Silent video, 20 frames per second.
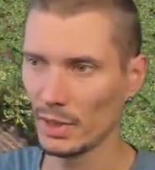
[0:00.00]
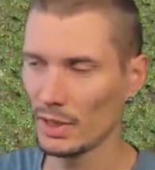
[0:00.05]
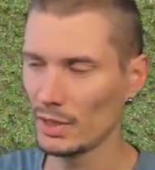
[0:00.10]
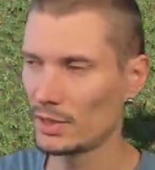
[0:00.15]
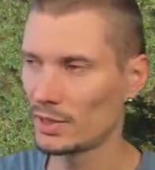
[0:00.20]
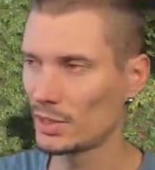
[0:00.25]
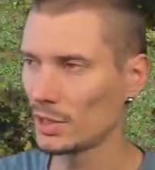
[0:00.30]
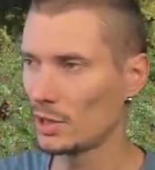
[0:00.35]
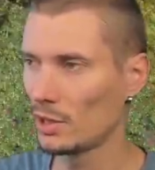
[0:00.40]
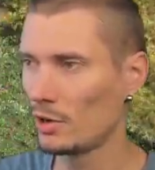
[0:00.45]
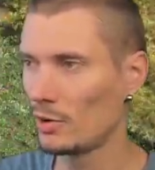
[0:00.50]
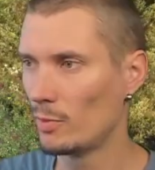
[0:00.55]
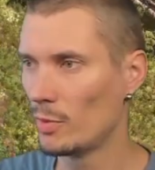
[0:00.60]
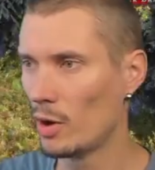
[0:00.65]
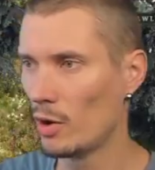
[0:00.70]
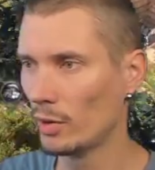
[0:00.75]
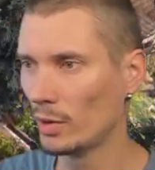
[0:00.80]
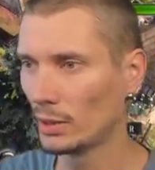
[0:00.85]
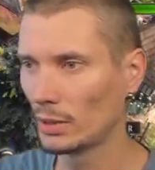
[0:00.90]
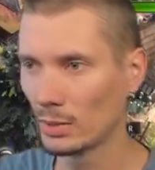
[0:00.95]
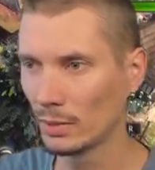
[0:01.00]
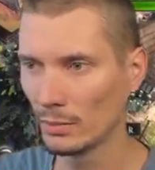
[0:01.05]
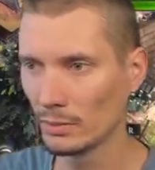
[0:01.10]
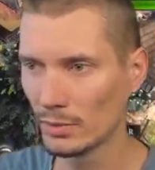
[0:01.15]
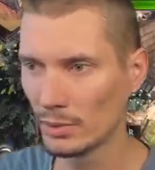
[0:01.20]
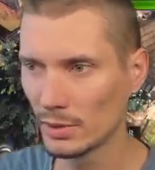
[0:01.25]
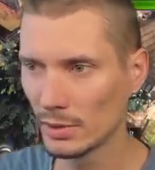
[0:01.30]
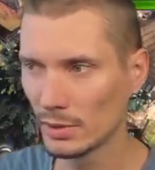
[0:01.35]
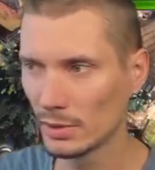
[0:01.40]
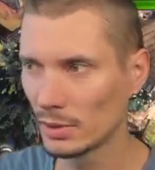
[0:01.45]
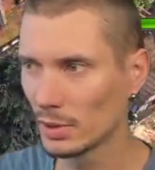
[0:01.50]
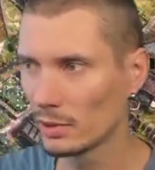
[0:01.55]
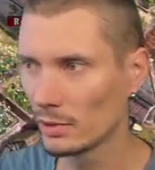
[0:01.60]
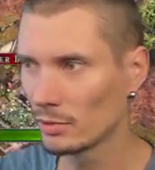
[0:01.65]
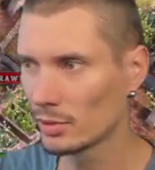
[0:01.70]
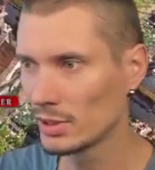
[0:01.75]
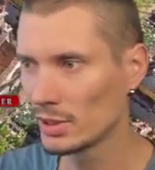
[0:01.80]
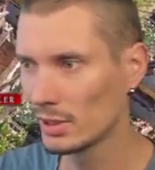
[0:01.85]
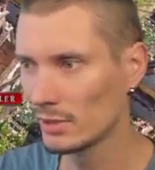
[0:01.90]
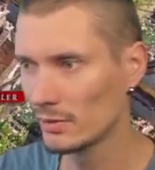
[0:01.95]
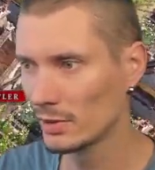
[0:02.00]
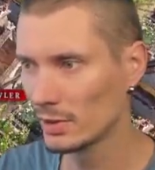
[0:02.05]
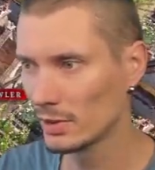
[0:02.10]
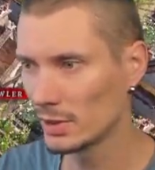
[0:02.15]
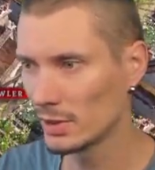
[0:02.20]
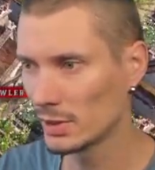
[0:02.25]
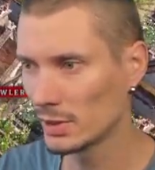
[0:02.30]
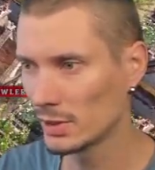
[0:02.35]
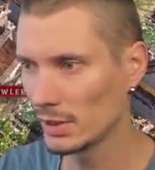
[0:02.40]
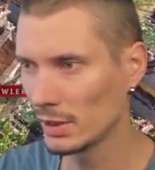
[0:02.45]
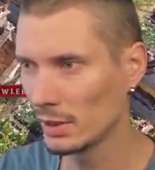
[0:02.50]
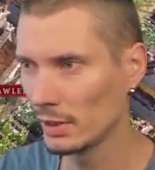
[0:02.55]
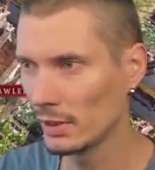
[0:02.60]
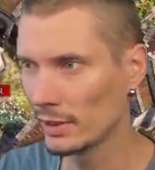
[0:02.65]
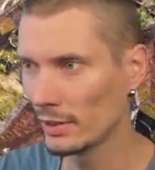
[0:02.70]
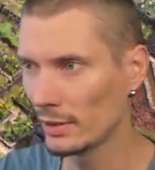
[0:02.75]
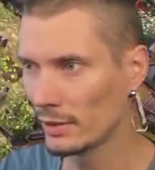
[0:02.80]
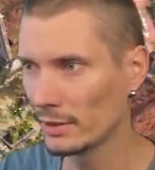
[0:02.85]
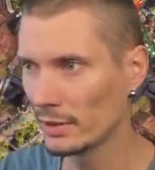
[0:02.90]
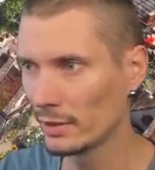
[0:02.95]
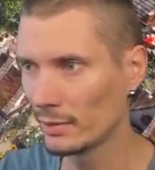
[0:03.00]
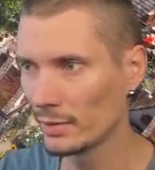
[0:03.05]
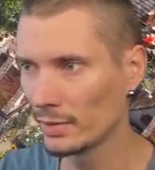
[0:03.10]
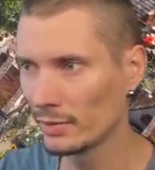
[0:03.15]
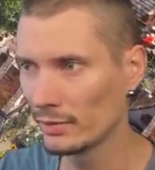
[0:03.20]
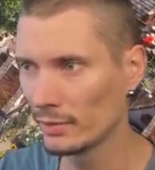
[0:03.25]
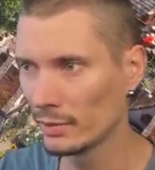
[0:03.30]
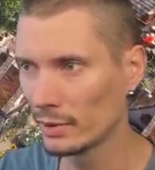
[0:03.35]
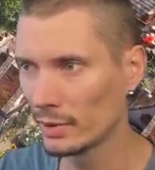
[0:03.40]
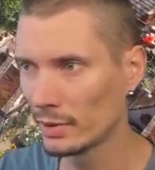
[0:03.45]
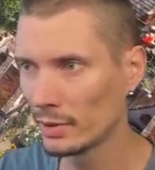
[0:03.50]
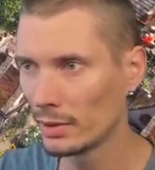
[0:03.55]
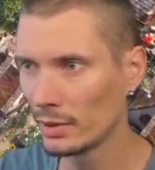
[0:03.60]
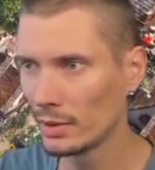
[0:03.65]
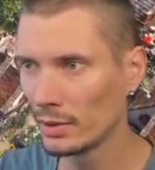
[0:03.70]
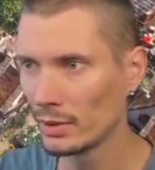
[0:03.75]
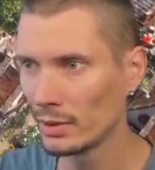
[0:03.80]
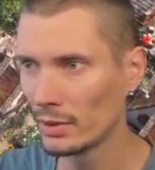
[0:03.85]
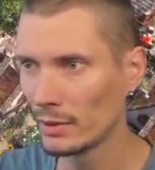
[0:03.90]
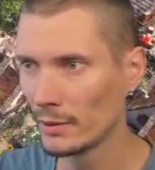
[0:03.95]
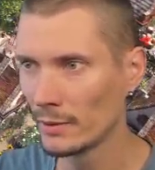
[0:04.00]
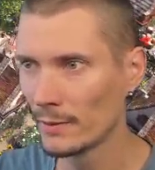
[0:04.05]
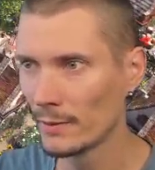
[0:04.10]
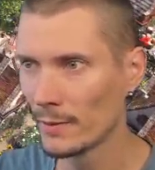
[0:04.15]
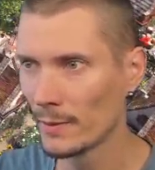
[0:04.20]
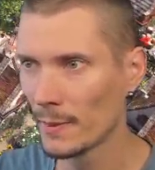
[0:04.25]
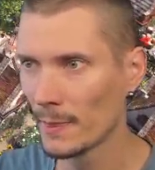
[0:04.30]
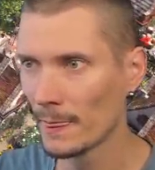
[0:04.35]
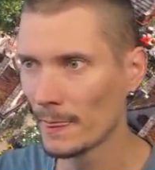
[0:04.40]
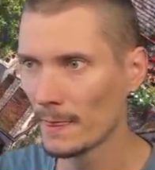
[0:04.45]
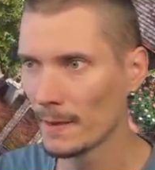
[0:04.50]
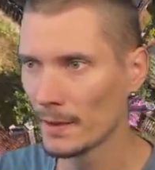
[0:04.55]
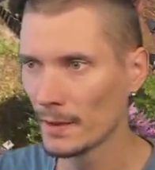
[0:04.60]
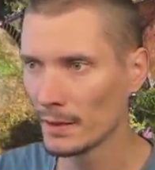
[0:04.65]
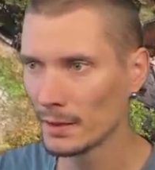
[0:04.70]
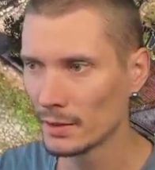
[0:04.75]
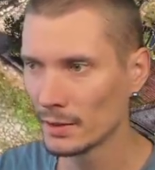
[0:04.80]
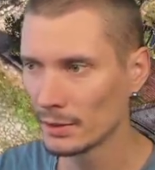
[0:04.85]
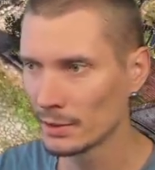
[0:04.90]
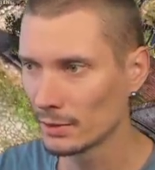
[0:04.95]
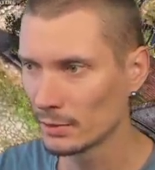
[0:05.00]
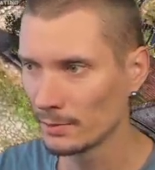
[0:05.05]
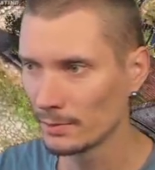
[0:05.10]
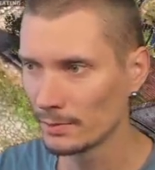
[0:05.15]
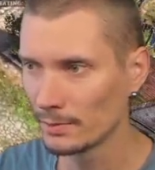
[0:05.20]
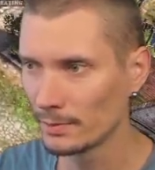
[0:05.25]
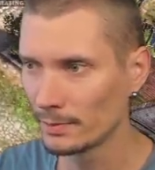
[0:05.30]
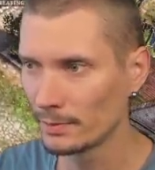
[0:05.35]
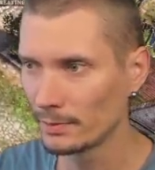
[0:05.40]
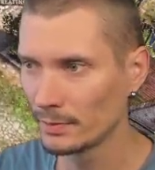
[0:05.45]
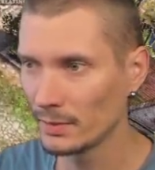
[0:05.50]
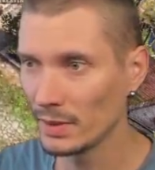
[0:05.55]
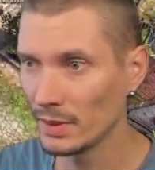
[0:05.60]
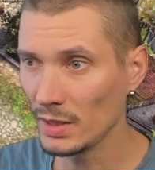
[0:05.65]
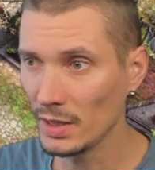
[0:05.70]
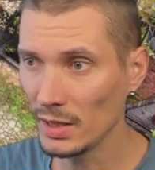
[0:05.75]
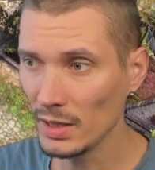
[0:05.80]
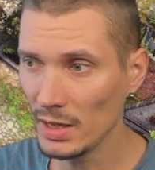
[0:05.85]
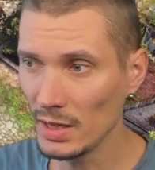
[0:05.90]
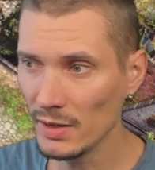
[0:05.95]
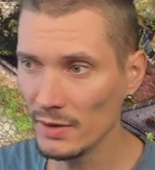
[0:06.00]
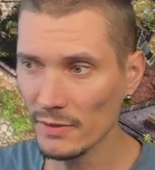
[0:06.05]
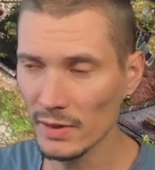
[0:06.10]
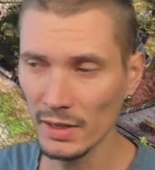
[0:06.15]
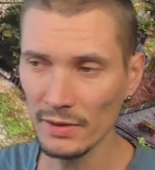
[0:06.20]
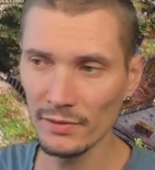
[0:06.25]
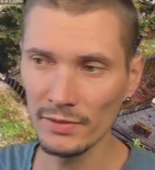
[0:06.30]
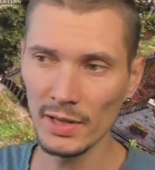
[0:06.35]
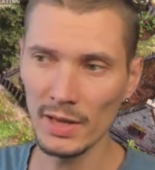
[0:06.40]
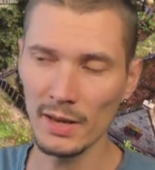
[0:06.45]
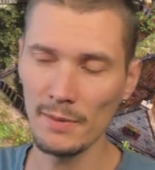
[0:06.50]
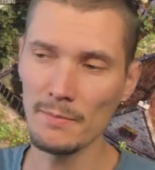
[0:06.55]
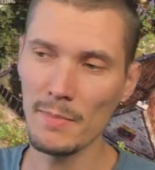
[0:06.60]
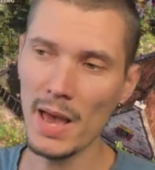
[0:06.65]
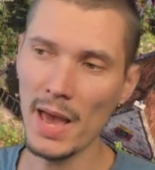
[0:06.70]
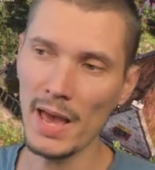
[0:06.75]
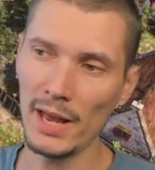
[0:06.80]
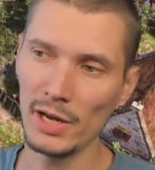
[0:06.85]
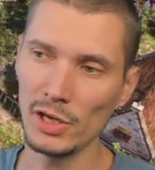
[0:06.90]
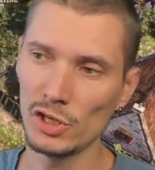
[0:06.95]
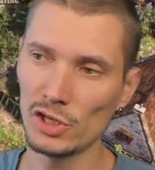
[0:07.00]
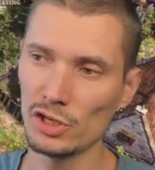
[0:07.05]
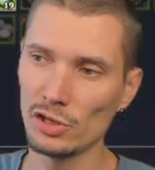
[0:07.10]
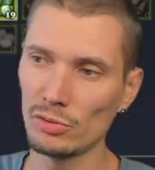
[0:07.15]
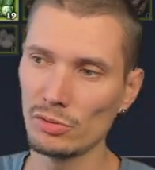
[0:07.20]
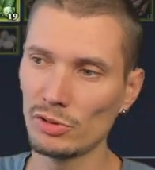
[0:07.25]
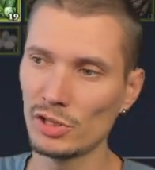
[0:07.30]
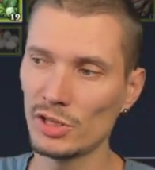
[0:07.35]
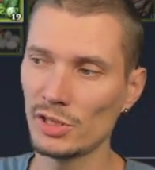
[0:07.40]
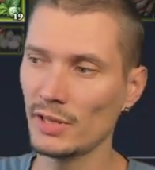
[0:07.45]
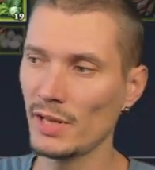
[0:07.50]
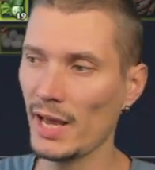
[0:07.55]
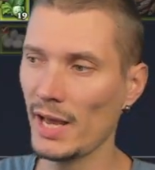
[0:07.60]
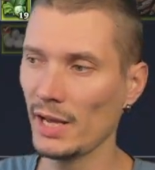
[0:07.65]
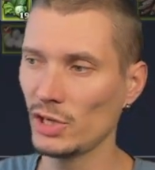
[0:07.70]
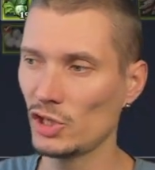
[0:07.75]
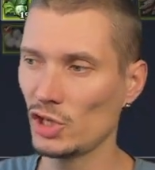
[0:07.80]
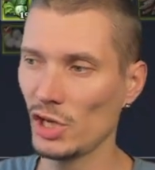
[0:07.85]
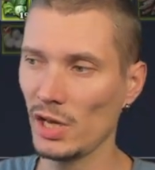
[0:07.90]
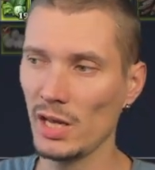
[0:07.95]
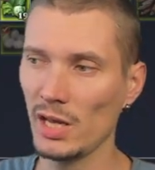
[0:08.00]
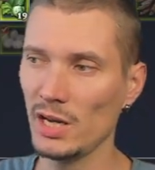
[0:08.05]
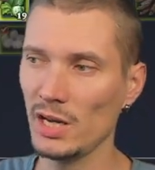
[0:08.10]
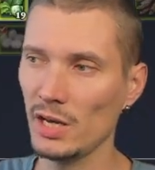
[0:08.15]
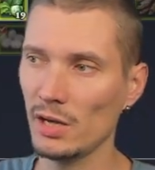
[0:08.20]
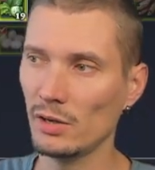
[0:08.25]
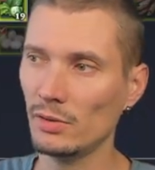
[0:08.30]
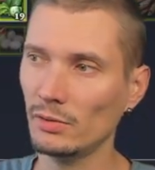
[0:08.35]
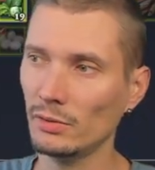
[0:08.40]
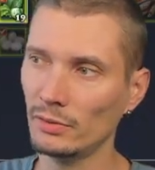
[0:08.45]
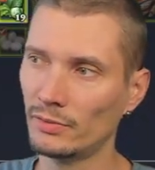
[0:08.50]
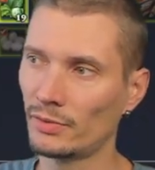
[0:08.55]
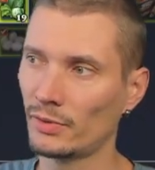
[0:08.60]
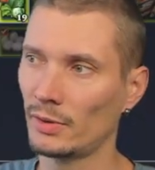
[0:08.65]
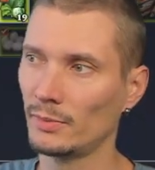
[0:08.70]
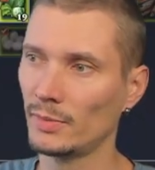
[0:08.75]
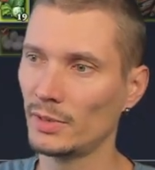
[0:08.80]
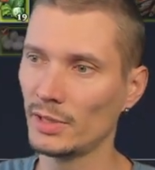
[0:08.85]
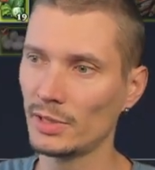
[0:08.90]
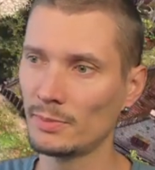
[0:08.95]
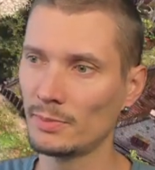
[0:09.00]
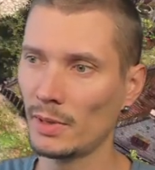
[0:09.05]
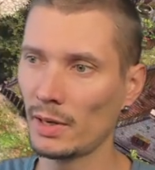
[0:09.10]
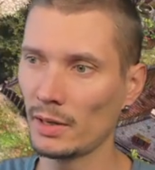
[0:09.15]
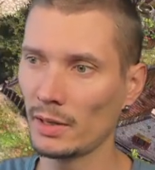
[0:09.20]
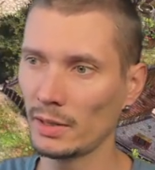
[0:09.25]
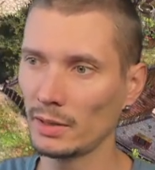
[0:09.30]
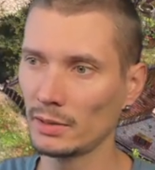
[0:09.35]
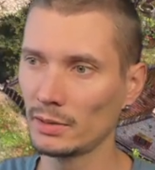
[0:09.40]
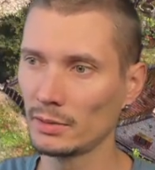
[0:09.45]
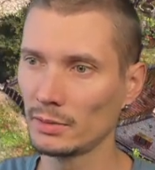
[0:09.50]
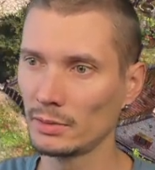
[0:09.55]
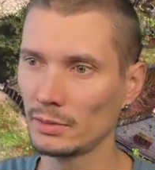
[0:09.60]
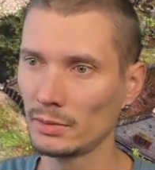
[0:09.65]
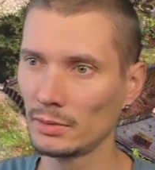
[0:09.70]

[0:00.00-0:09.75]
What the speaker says: In slow-mo, it looks even sillier than before. So even if they manage to snatch any good from this market,